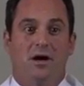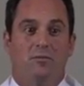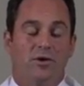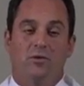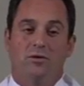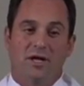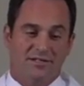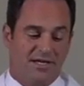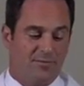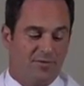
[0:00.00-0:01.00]
We don't like
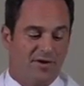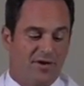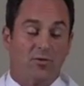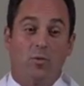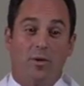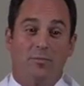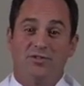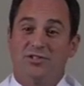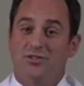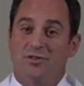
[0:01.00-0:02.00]
to keep the finger in one
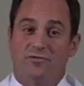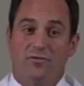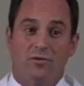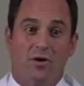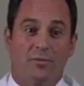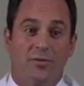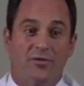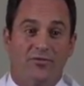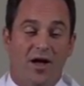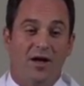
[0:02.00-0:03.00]
position for a long
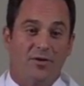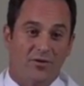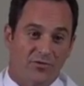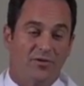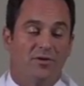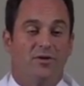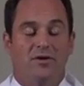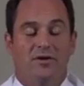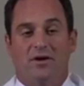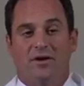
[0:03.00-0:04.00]
period of time because
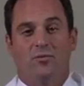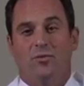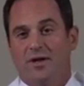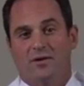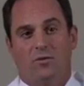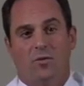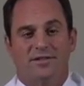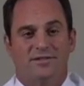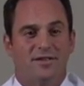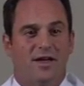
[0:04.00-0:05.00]
it will get
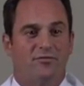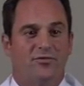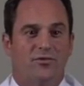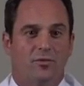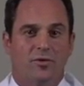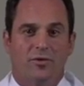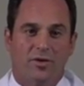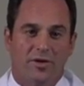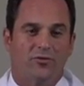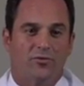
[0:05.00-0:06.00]
quite stiff, so
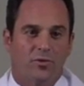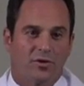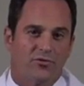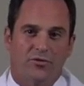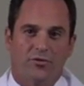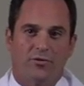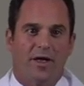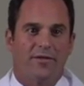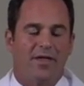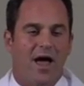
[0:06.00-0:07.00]
we're concerned
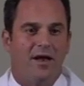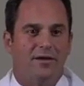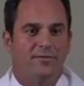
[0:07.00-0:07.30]
about that.